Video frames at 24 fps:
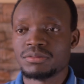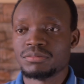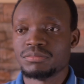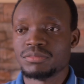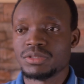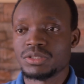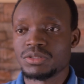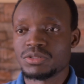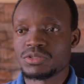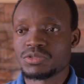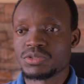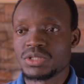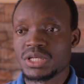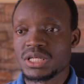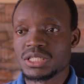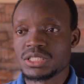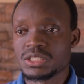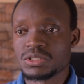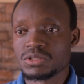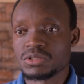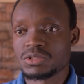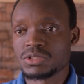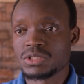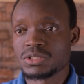because we get
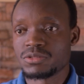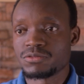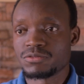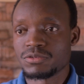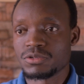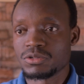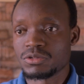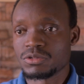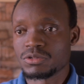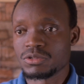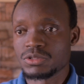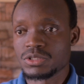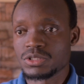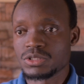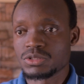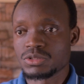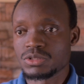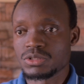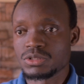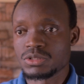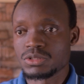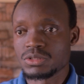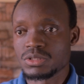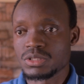to treat for
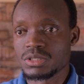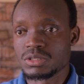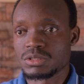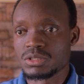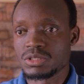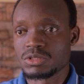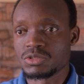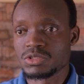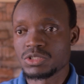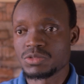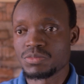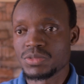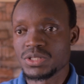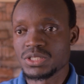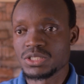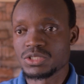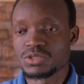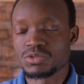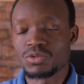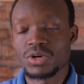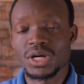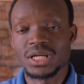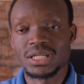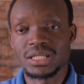the treatment
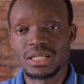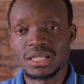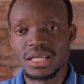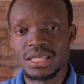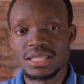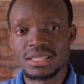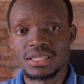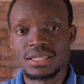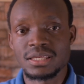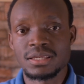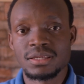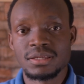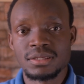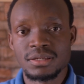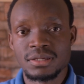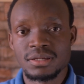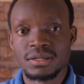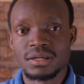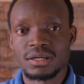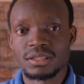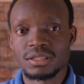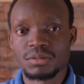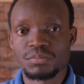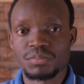is quite lengthy,
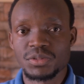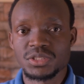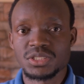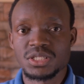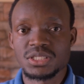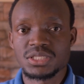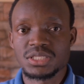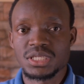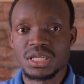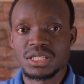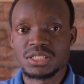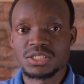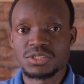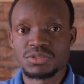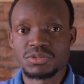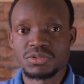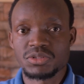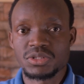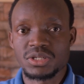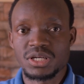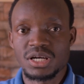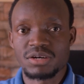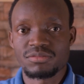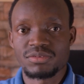and the patients get to
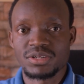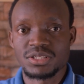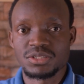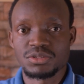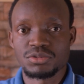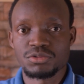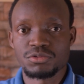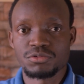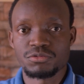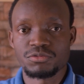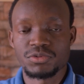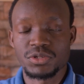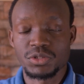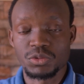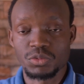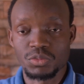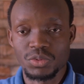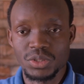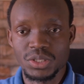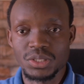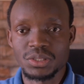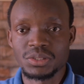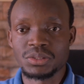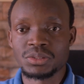recover and do very
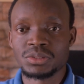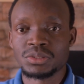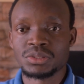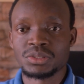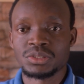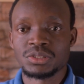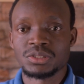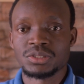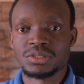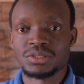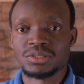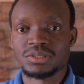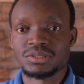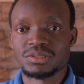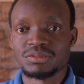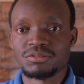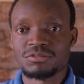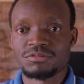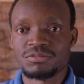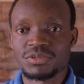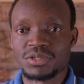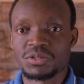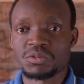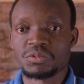well
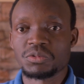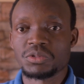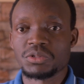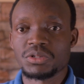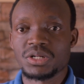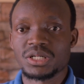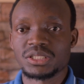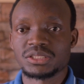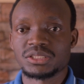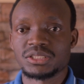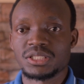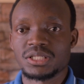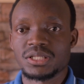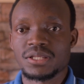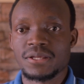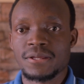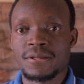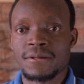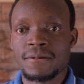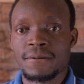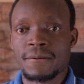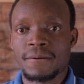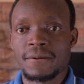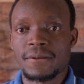actually.
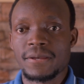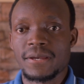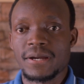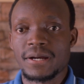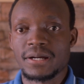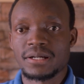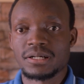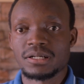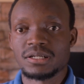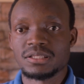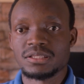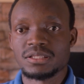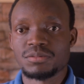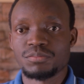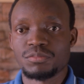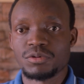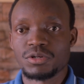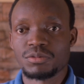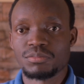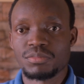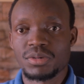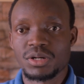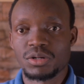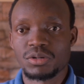Yeah, and the
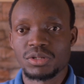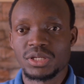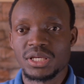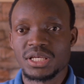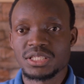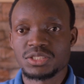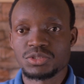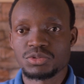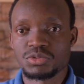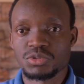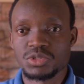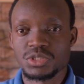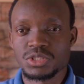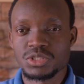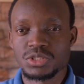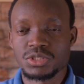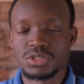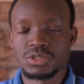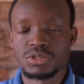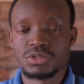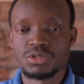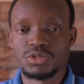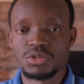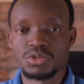bone marrow gets to
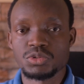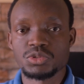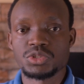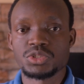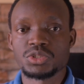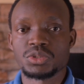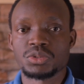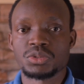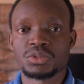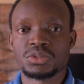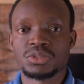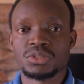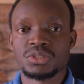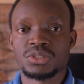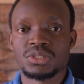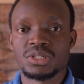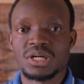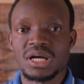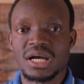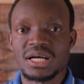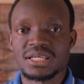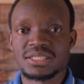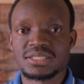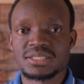its usual
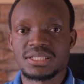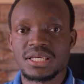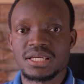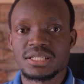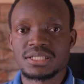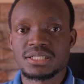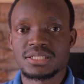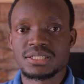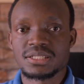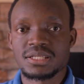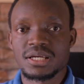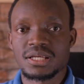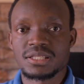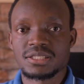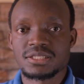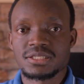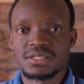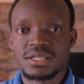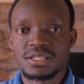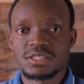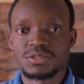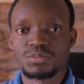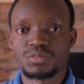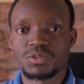state and
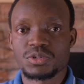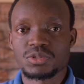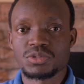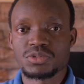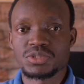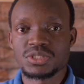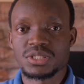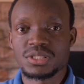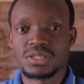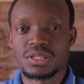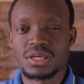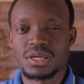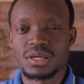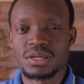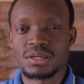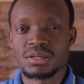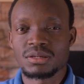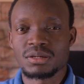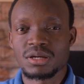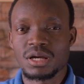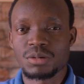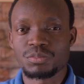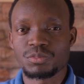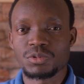starts producing the
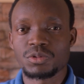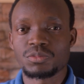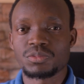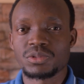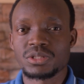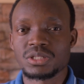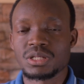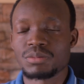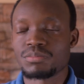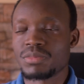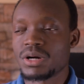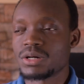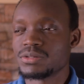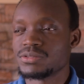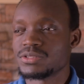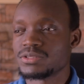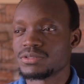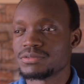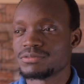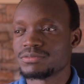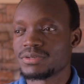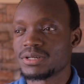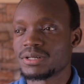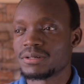appropriate amounts
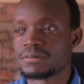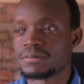of